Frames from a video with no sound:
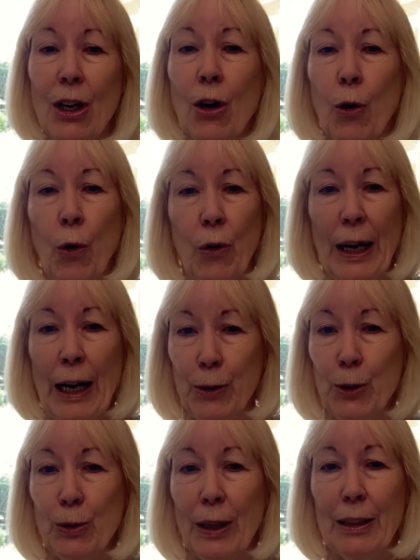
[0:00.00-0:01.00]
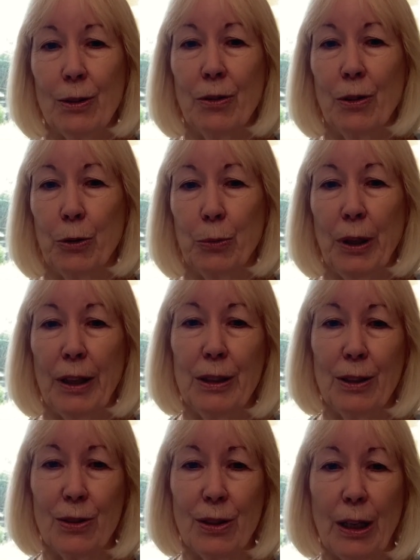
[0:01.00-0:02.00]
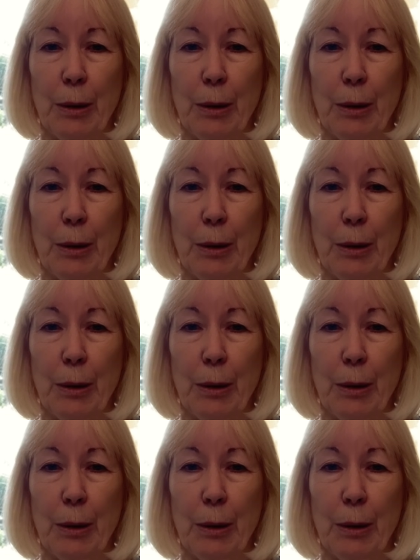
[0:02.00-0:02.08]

or how you liked the 3 ideas that I